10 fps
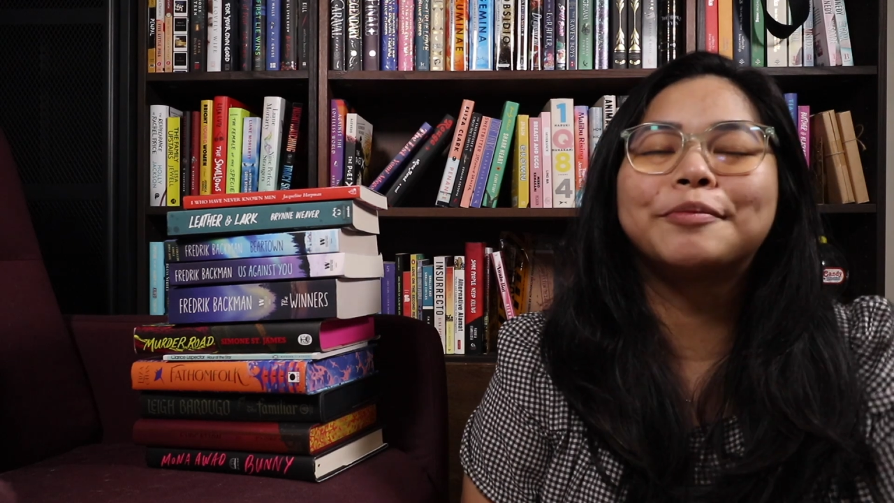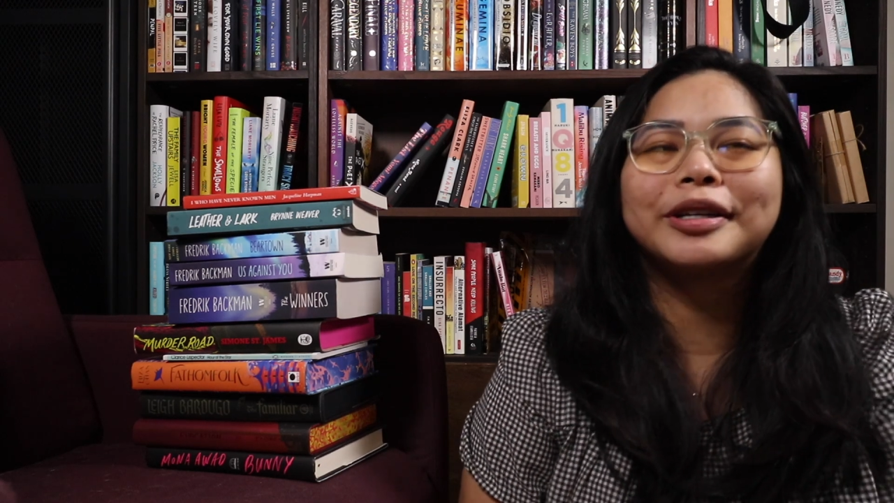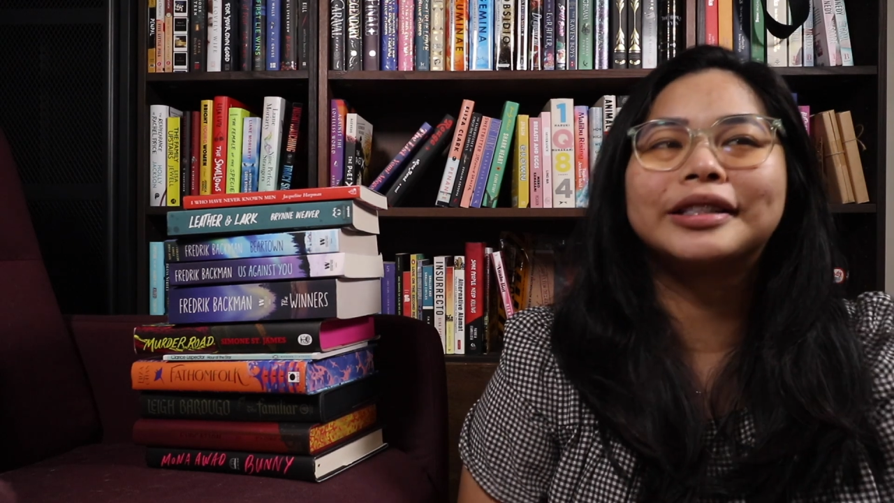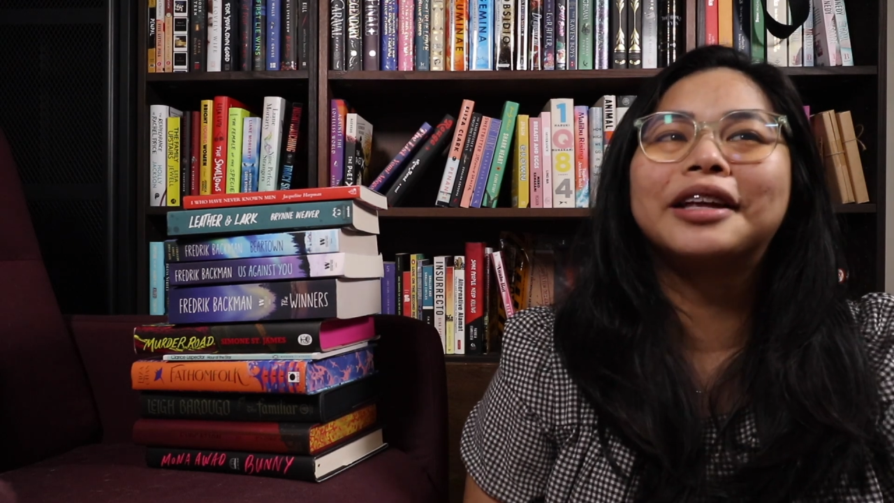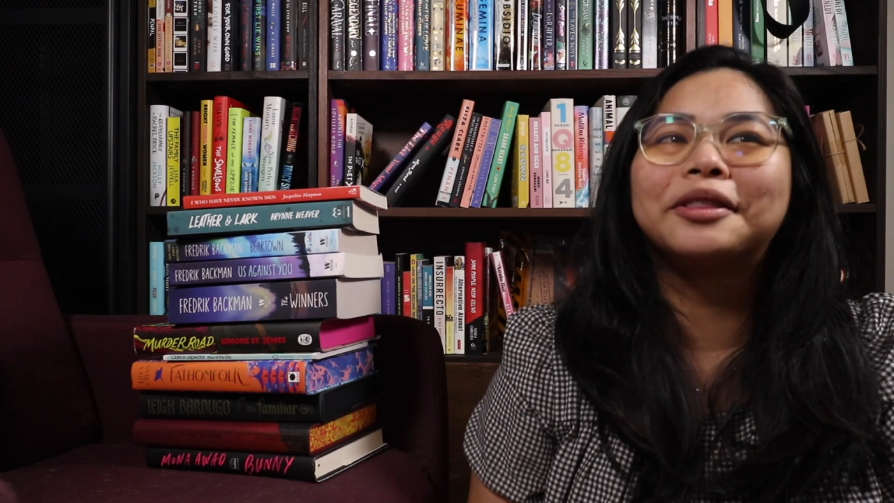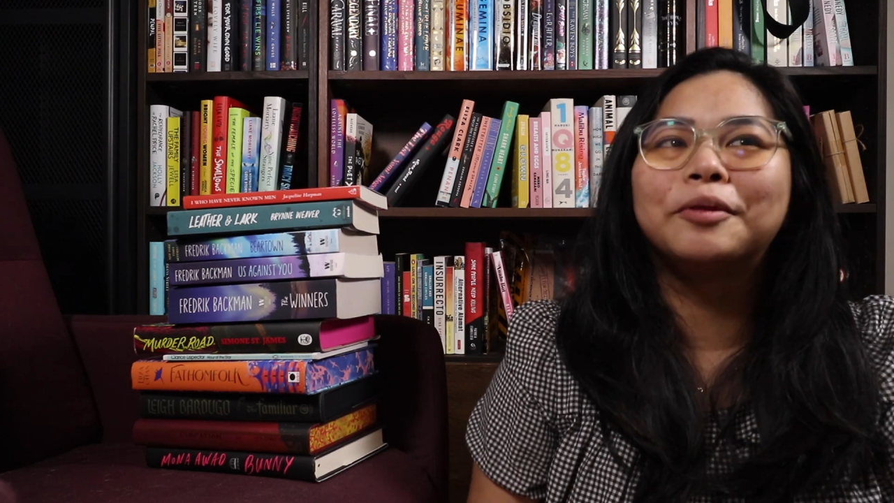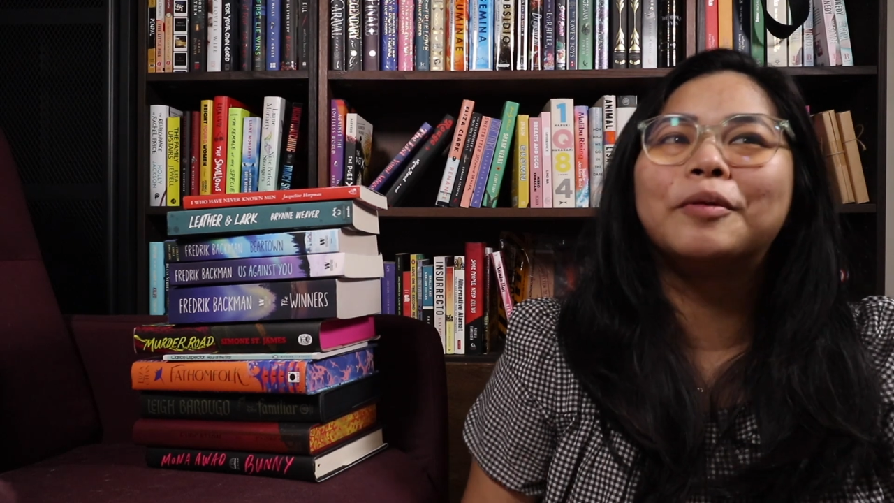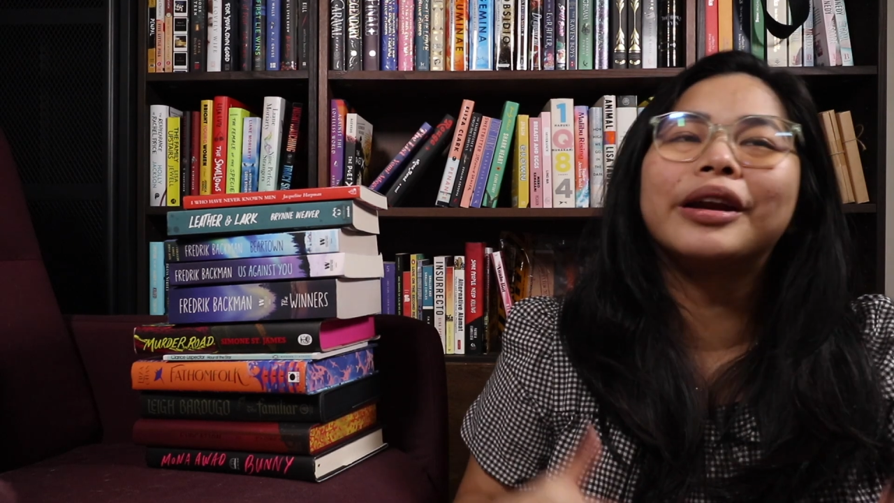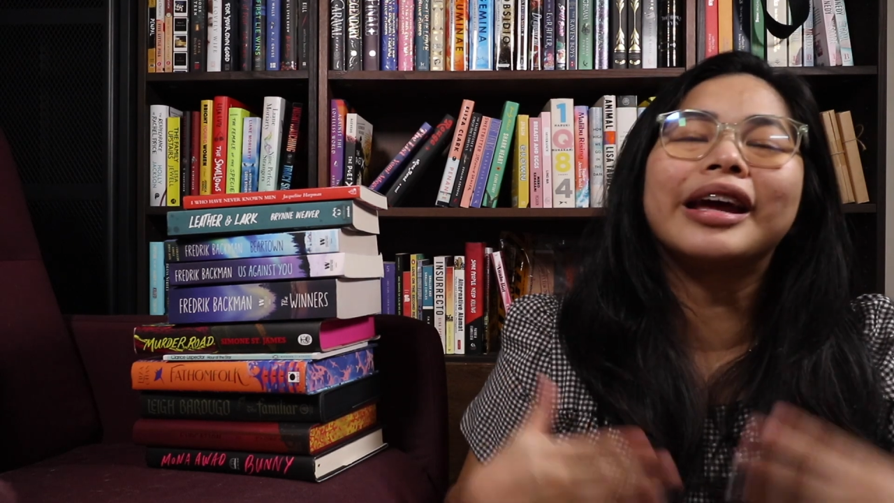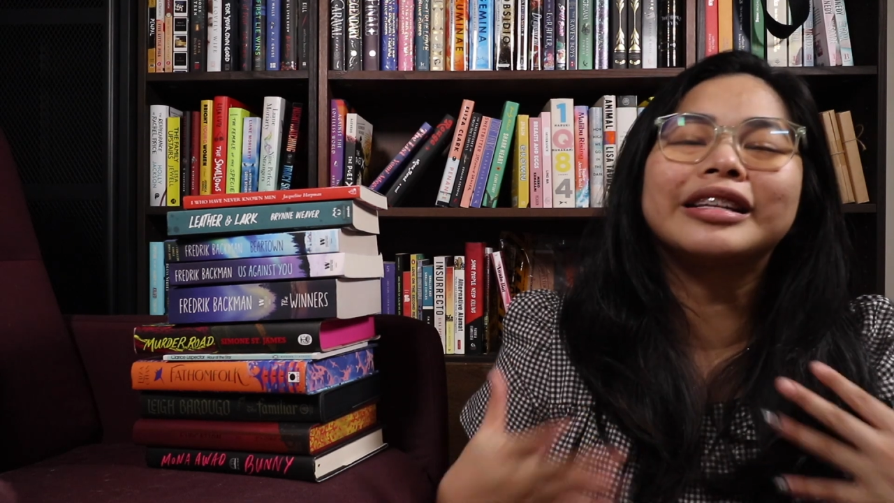because I do
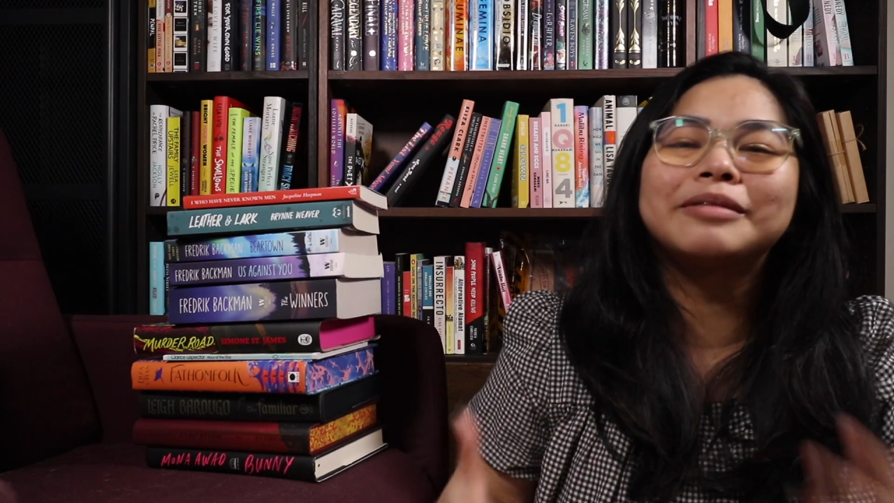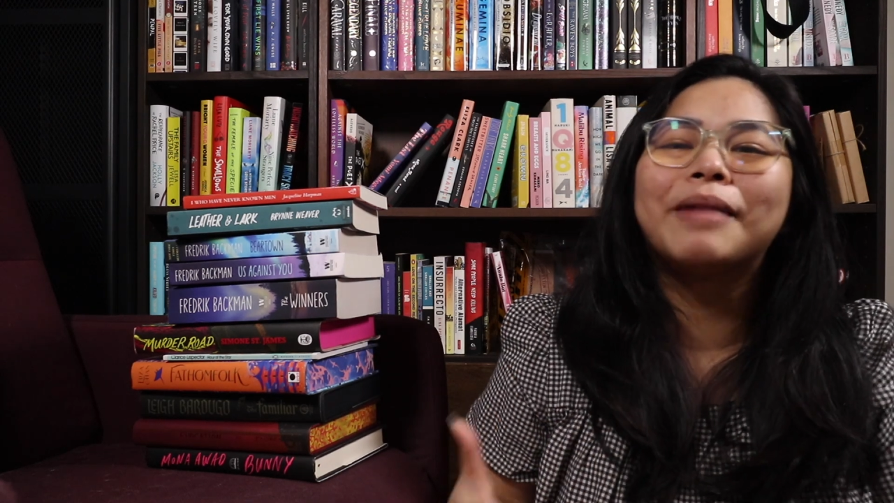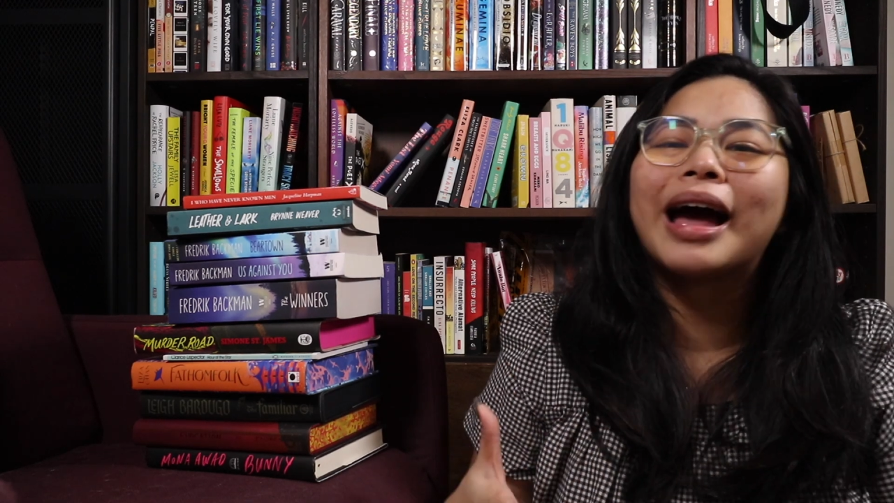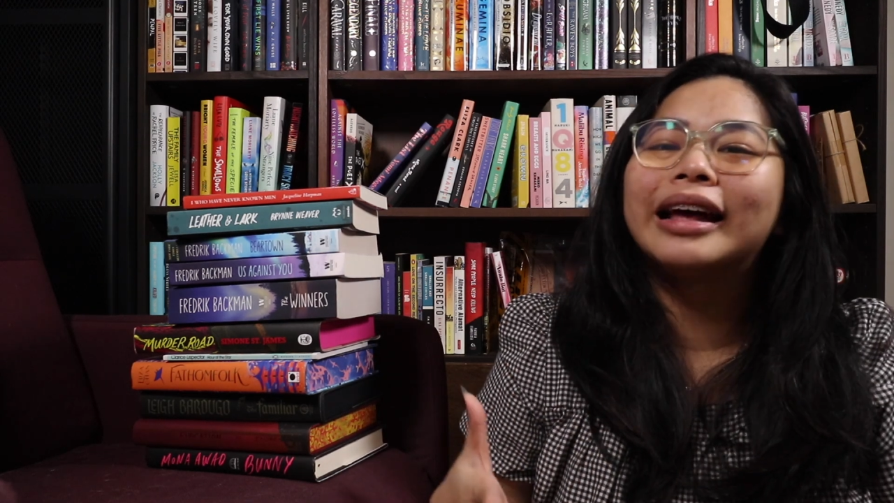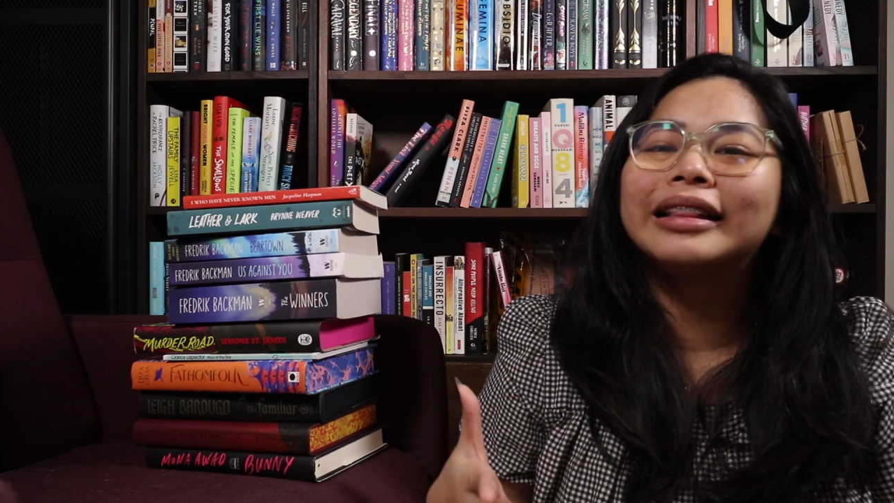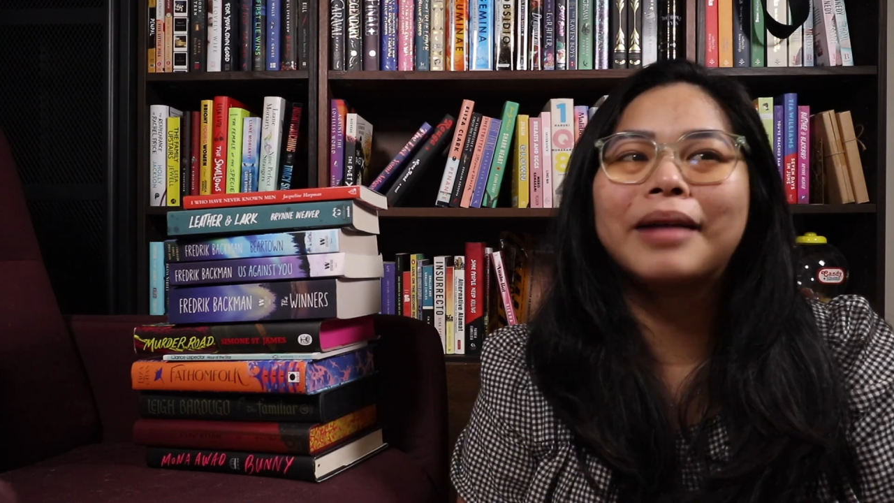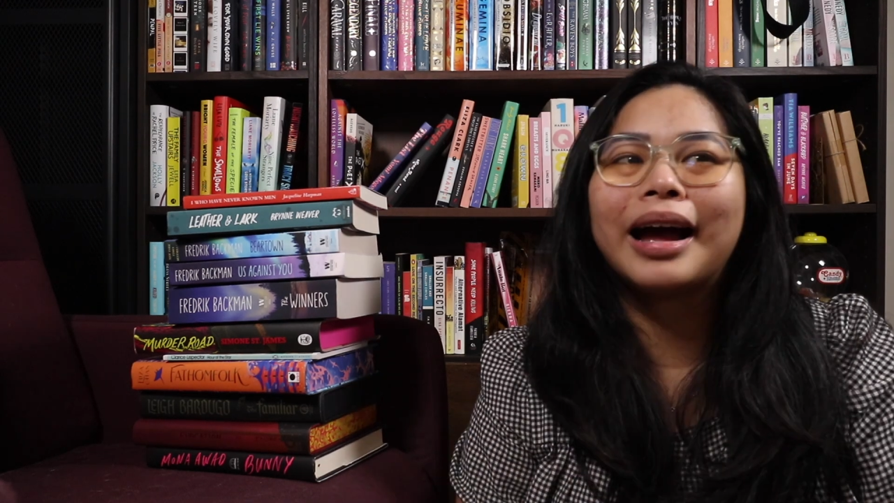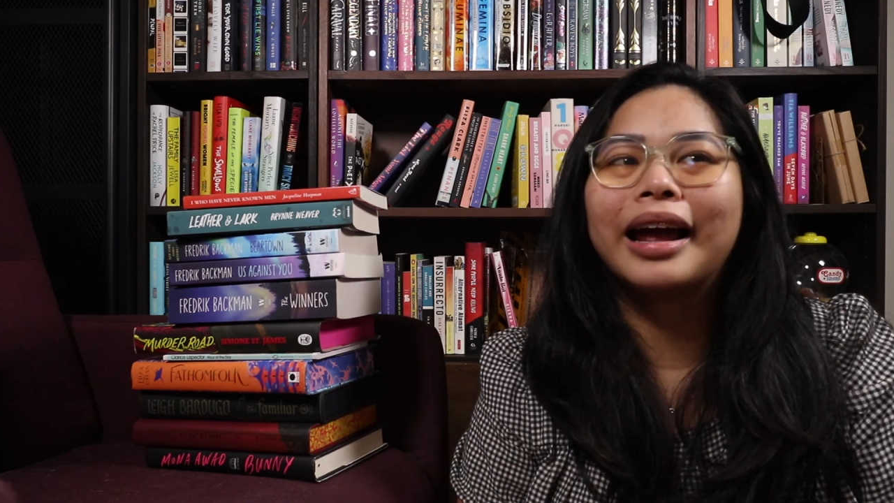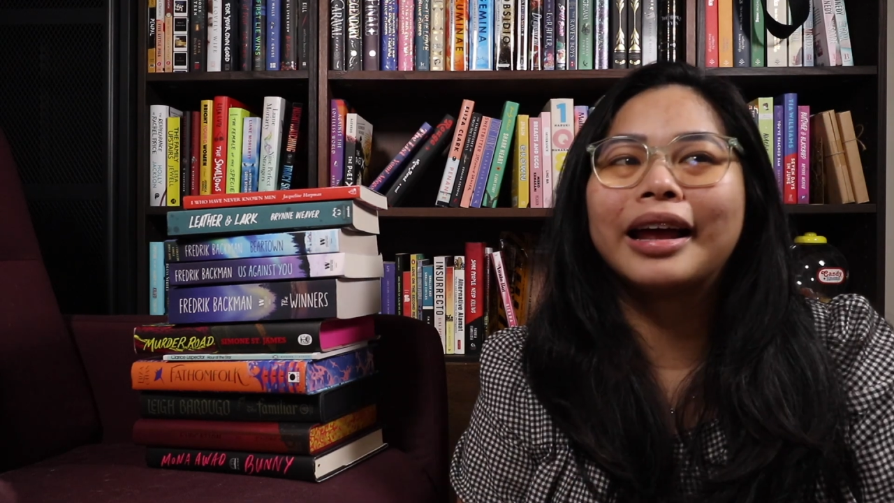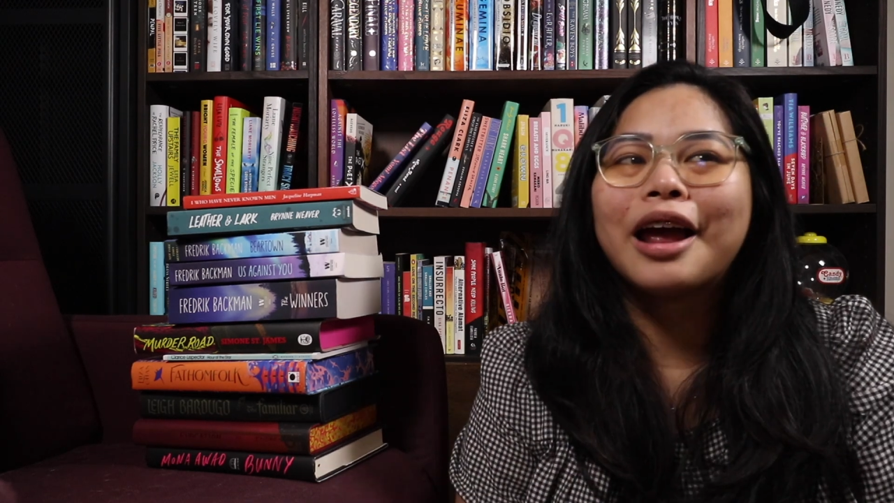want to expand
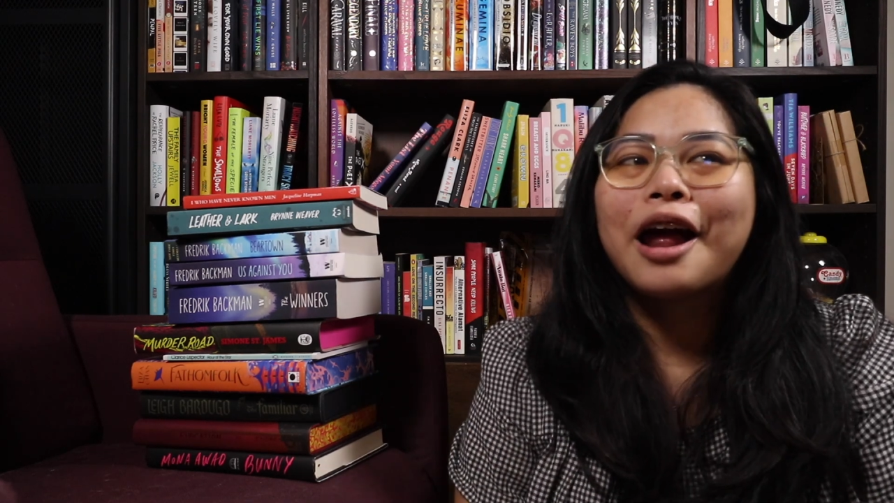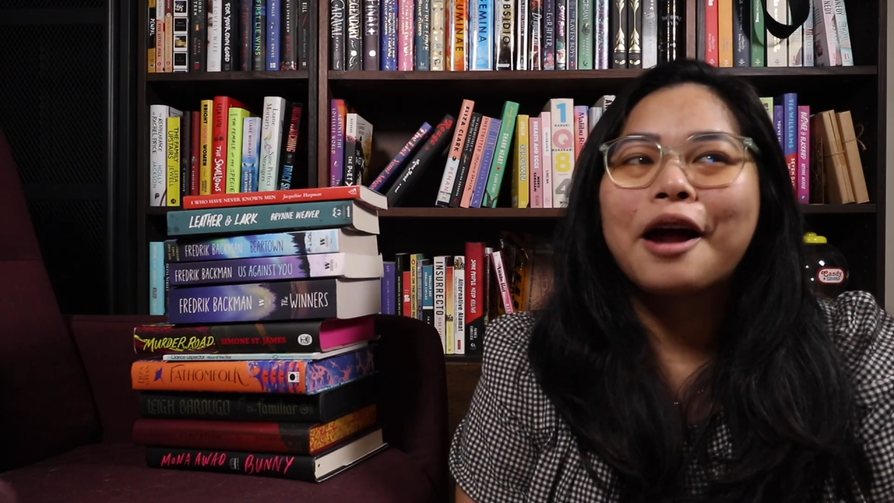my